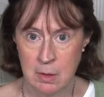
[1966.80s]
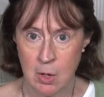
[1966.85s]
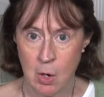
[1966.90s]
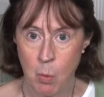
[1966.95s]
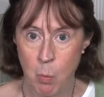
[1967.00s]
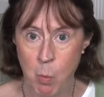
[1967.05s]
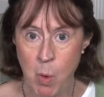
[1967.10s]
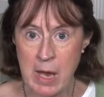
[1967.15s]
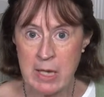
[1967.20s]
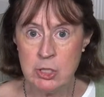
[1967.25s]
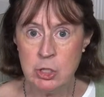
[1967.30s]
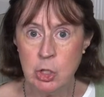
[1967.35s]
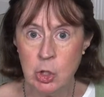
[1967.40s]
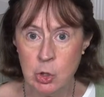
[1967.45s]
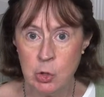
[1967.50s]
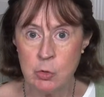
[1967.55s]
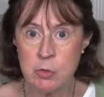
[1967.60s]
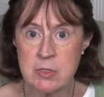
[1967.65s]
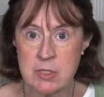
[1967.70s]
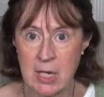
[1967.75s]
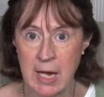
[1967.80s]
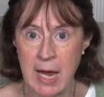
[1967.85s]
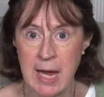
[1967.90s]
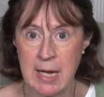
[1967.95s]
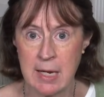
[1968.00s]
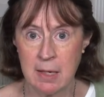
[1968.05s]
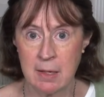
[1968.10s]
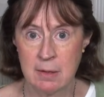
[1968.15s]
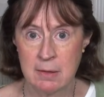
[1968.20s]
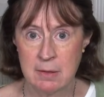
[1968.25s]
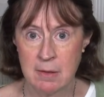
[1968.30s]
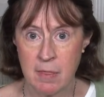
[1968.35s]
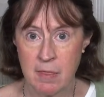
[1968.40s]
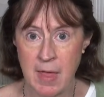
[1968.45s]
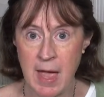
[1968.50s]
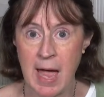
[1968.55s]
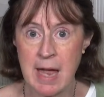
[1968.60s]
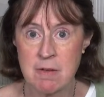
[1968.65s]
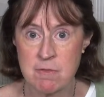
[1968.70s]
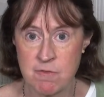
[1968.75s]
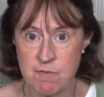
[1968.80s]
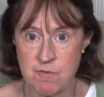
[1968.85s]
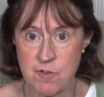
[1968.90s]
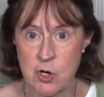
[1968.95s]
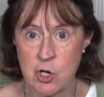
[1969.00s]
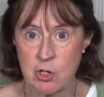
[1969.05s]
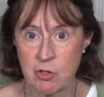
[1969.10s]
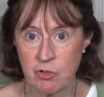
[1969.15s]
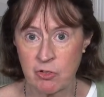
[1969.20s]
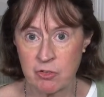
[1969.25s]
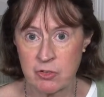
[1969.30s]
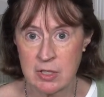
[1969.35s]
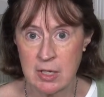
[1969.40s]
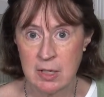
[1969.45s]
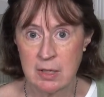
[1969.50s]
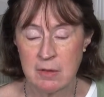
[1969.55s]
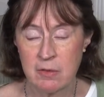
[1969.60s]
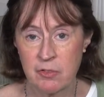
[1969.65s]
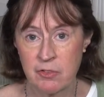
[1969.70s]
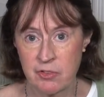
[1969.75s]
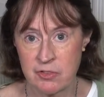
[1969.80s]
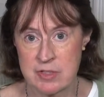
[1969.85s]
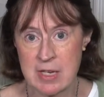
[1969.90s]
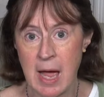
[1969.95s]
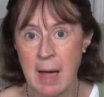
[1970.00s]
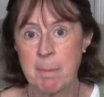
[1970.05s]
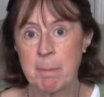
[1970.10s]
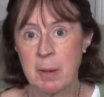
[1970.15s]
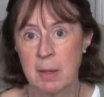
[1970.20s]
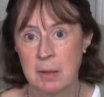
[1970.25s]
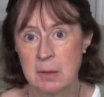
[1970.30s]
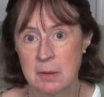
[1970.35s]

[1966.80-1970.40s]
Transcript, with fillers: when you take that first step